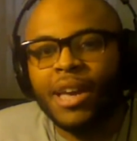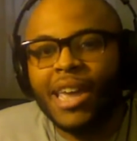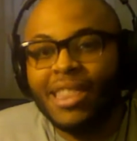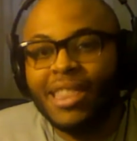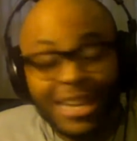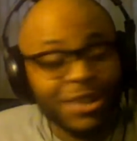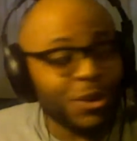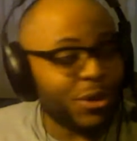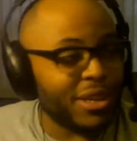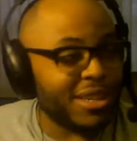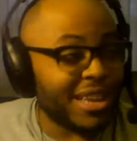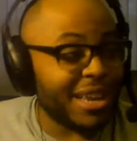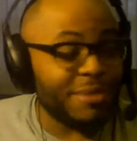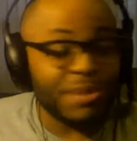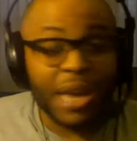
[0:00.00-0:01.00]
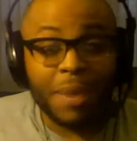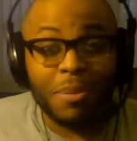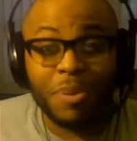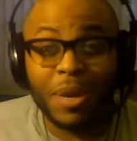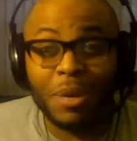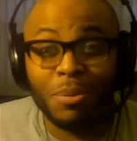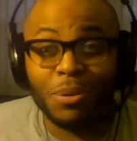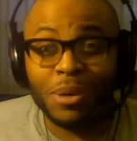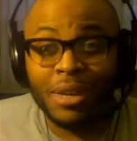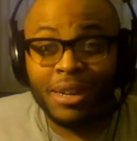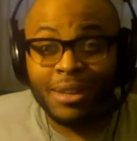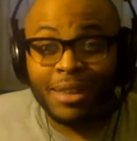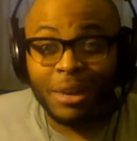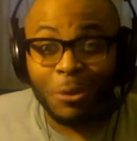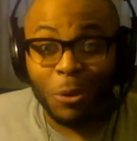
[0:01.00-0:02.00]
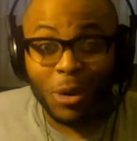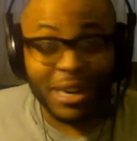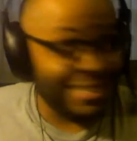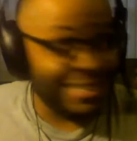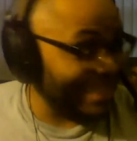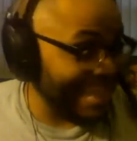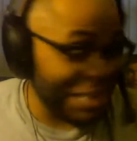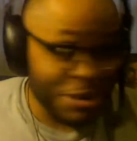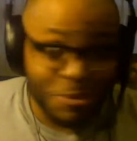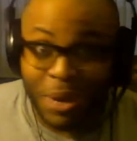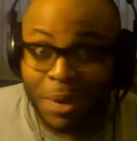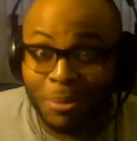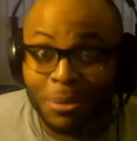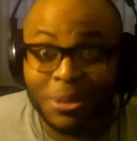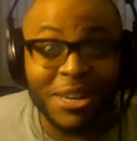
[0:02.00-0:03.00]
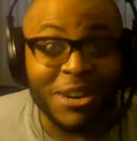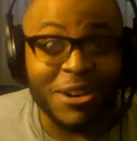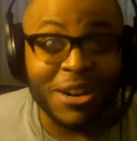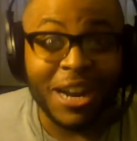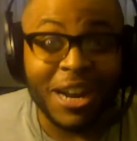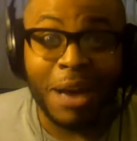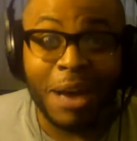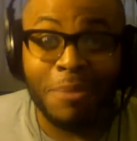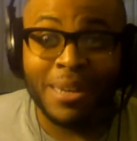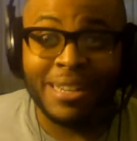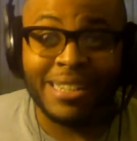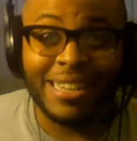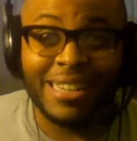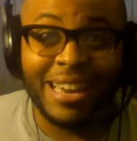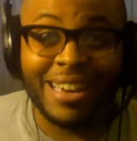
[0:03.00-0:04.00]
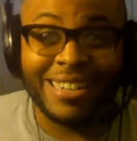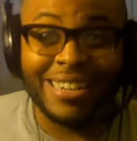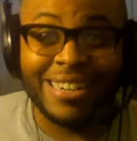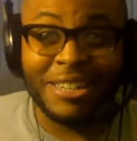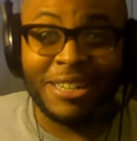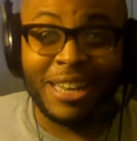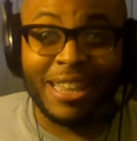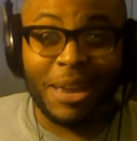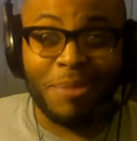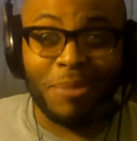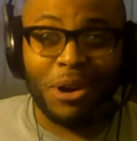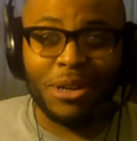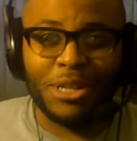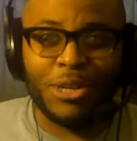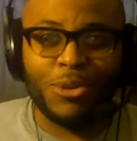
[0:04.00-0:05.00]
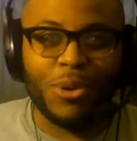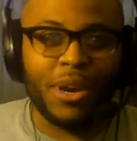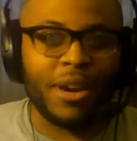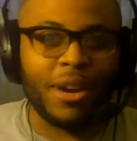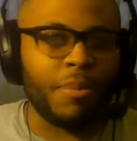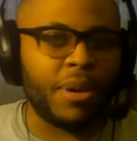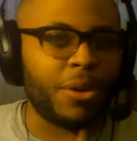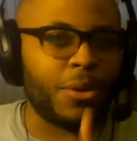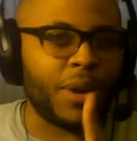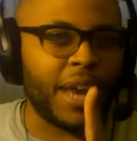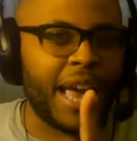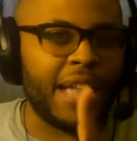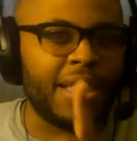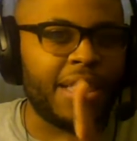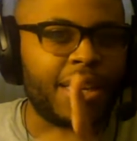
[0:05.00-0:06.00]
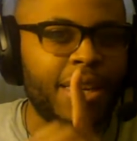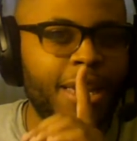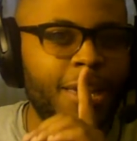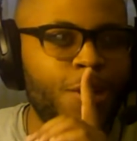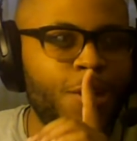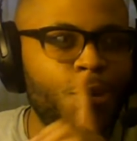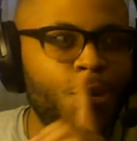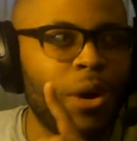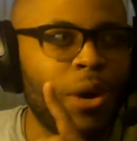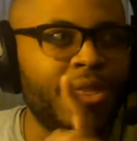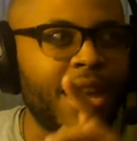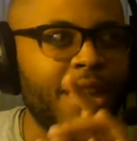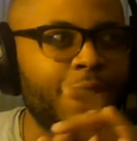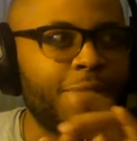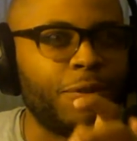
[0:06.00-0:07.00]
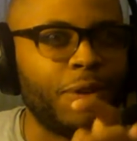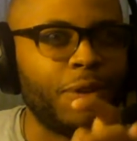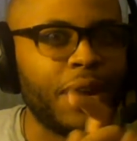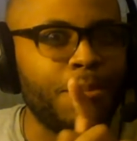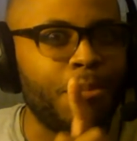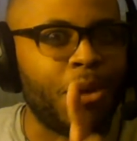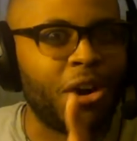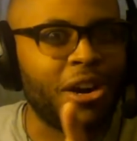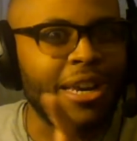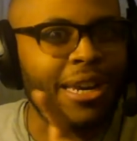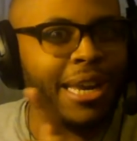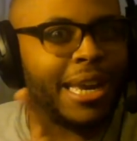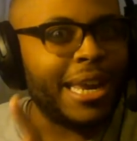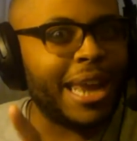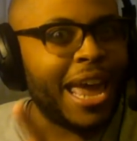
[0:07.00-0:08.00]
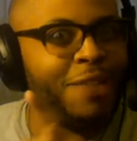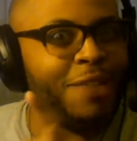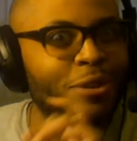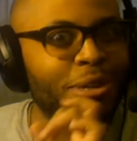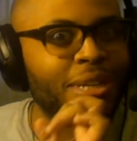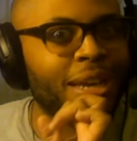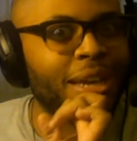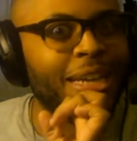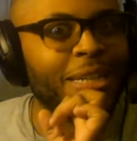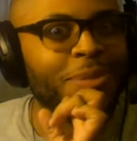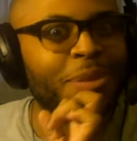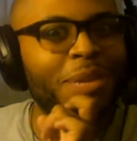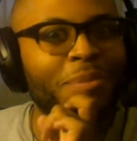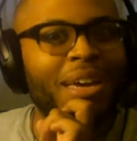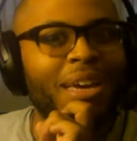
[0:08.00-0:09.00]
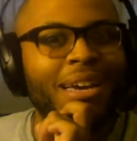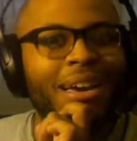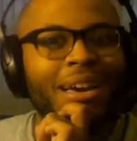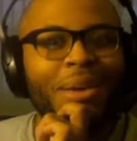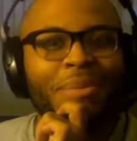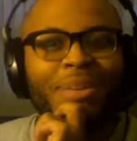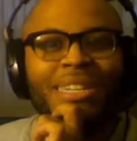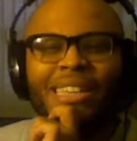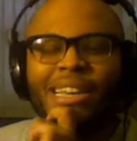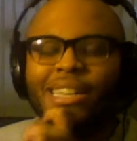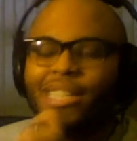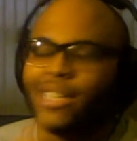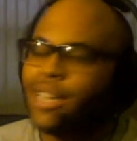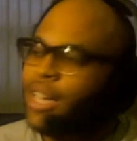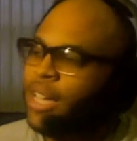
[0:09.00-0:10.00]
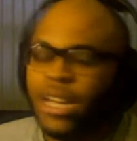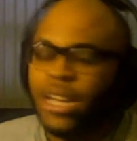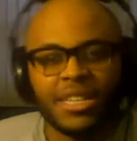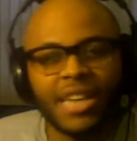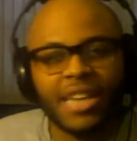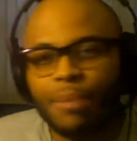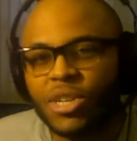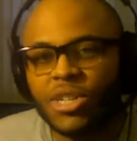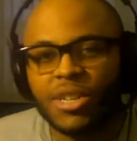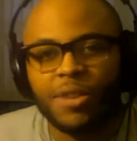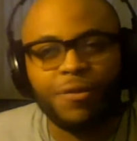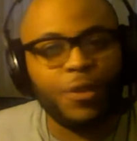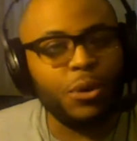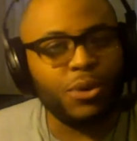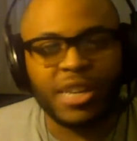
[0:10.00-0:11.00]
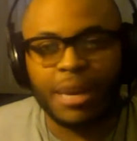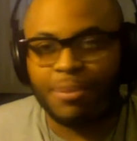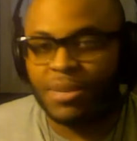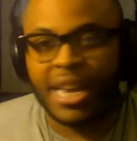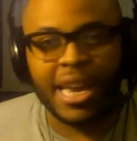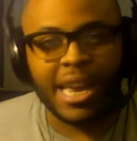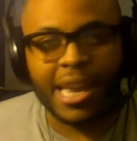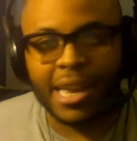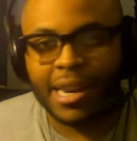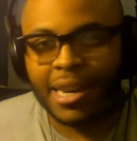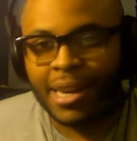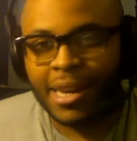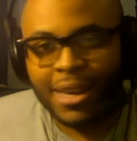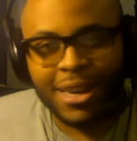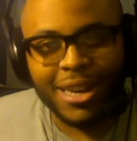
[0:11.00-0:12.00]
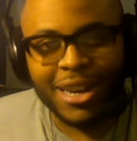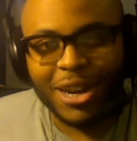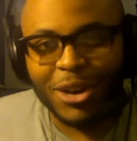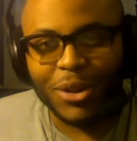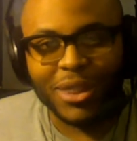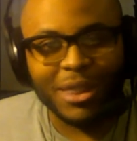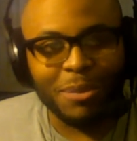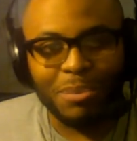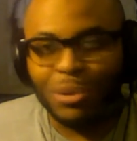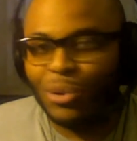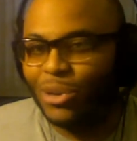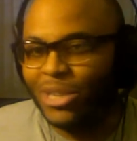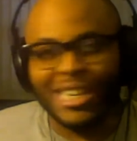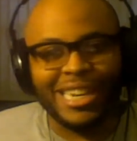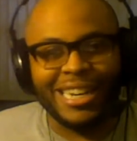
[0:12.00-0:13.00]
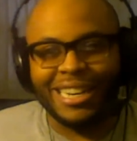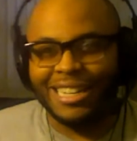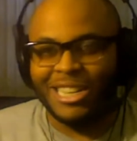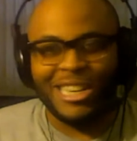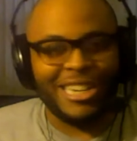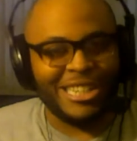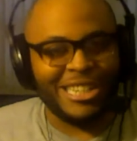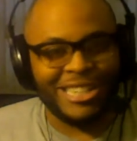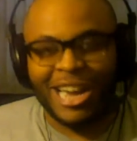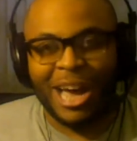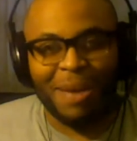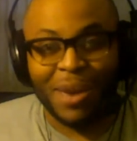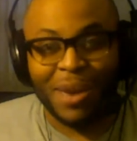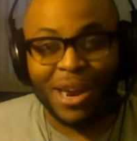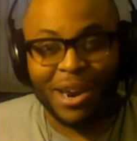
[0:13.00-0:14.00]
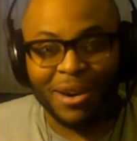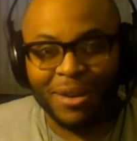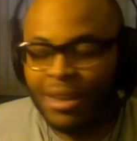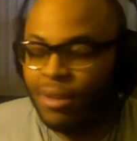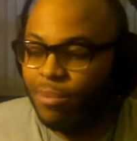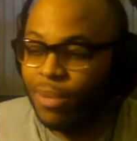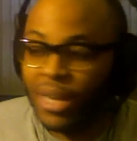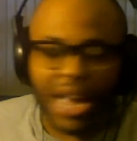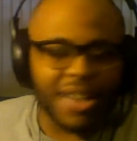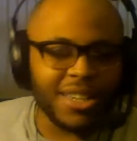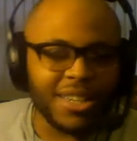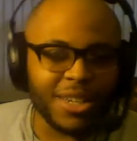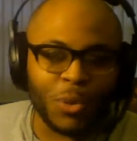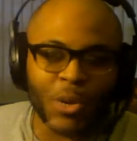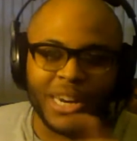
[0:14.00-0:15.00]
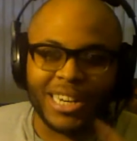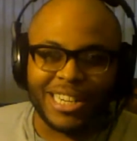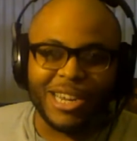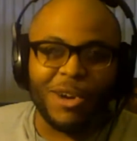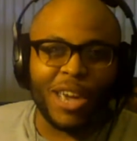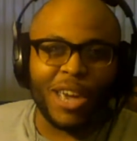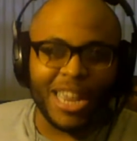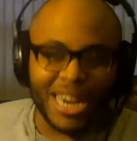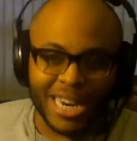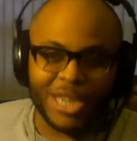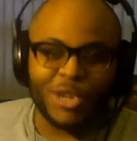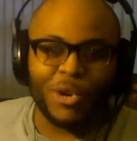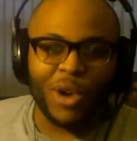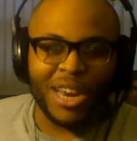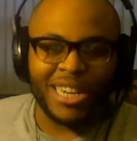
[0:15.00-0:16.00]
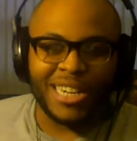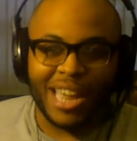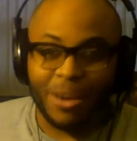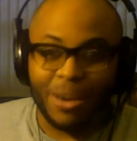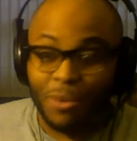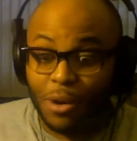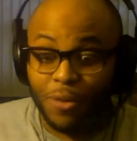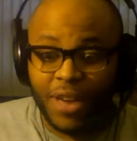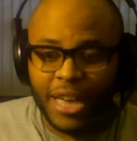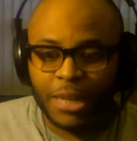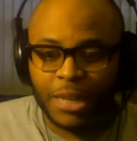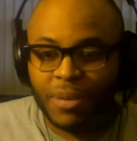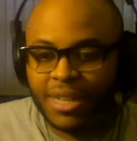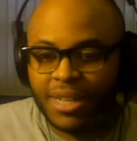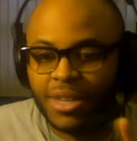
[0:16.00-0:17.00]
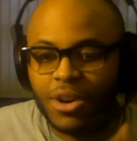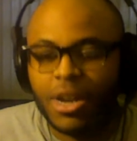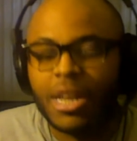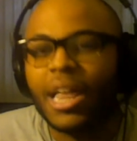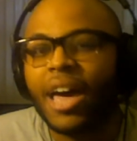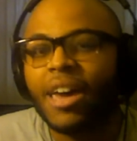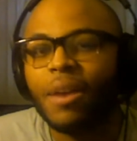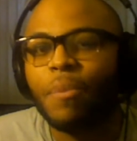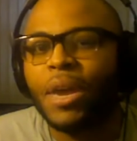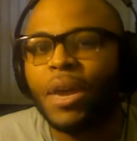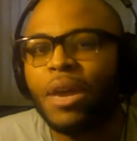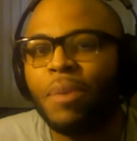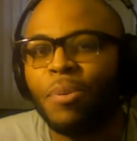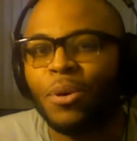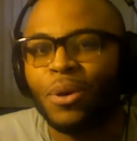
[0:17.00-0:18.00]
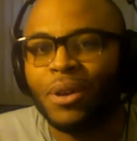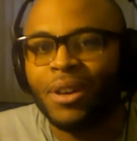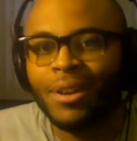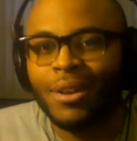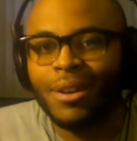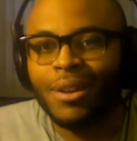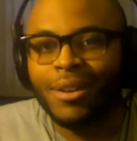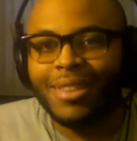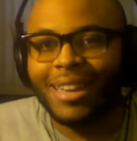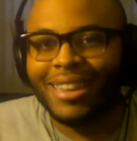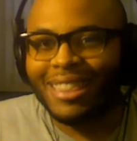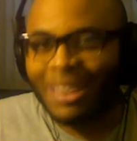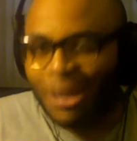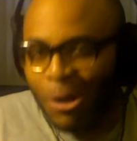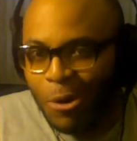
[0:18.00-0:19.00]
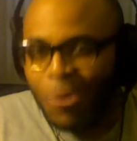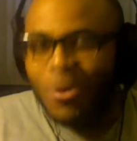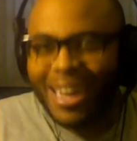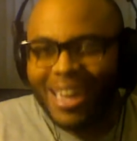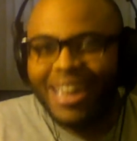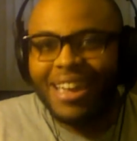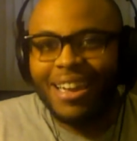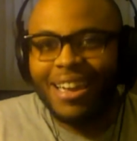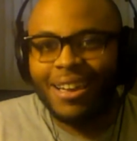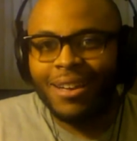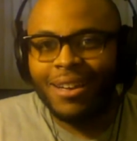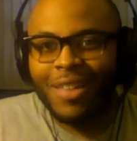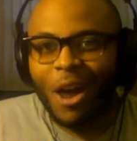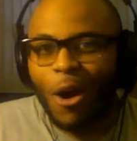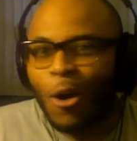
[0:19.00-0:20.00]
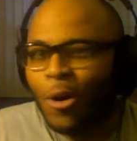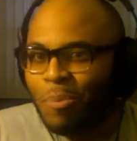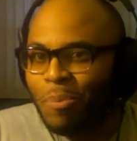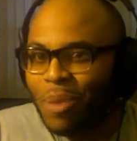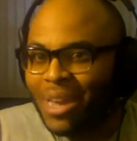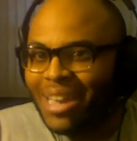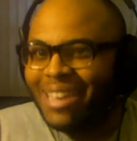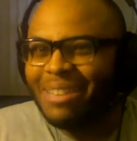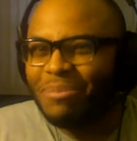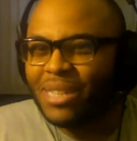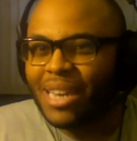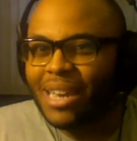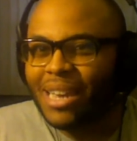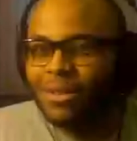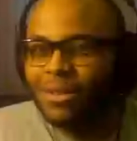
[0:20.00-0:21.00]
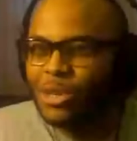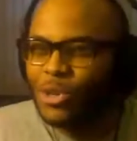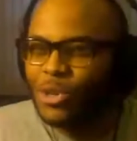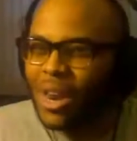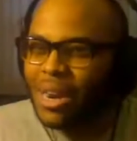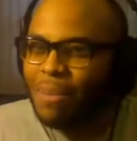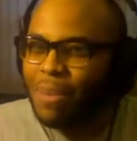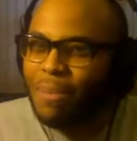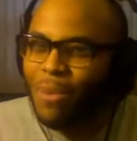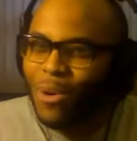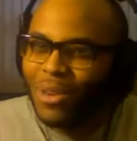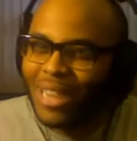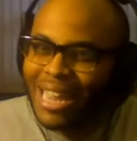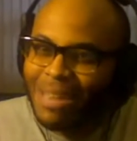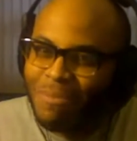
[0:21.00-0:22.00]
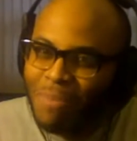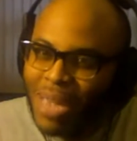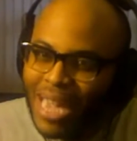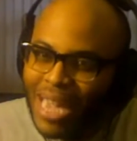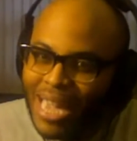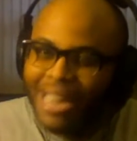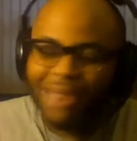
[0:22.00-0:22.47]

And these are the same type of people that want to send people to your comment section and say they brought you here, but in reality, you want that free marketing and advertisement in my comment section. See, I'm just a few steps ahead. You know, the bullshit is going to stop here. But I just wanted to go ahead and address that real fast because there are a lot of people that low-key aren't being themselves. They're trying to be more like me.